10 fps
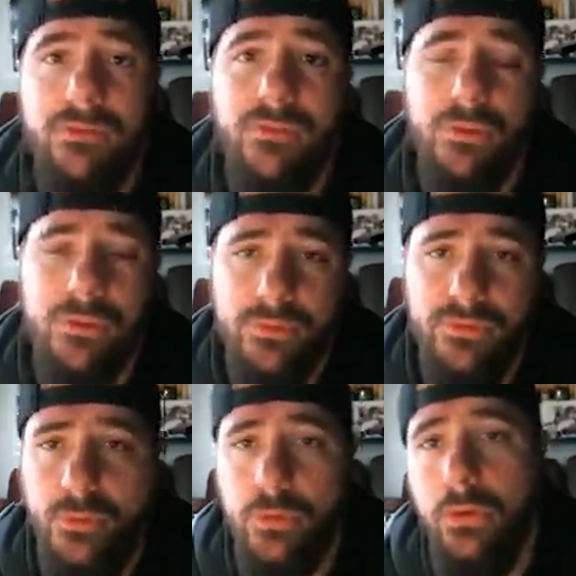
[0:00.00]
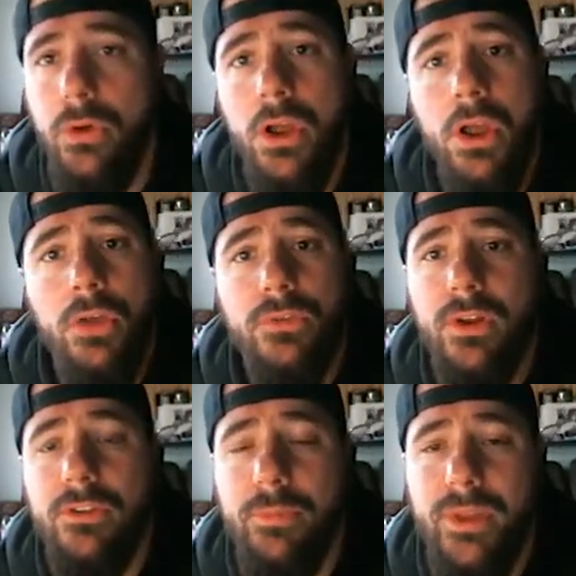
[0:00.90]
forcing a field goal. So
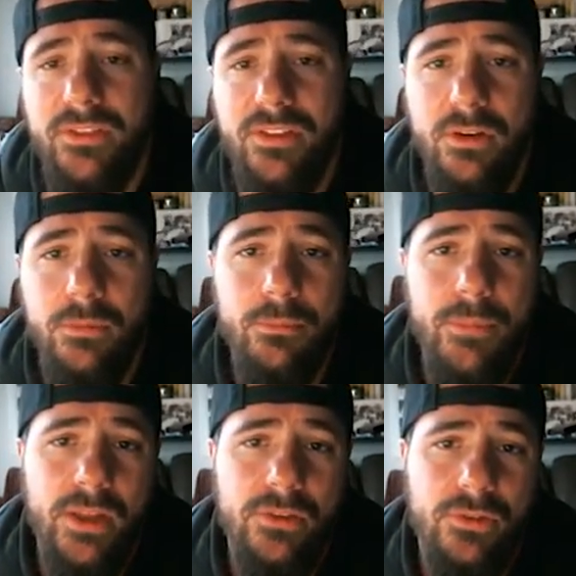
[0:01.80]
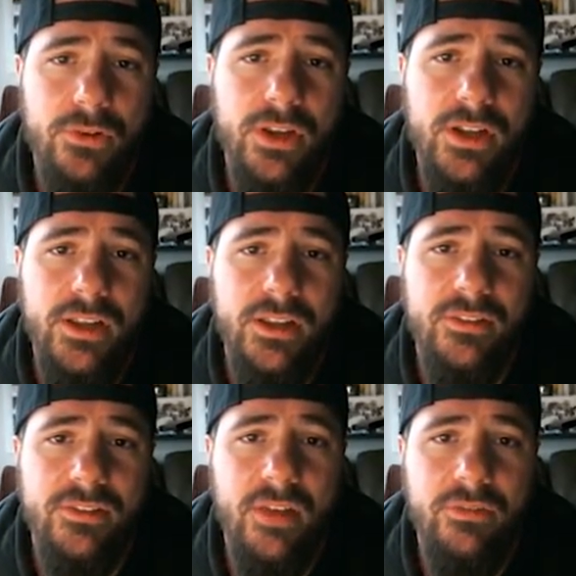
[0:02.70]
that was a big deal, making sure he didn't get
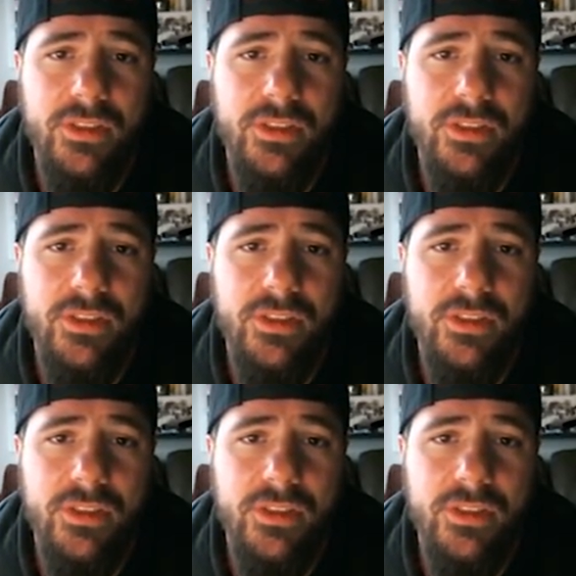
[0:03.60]
seven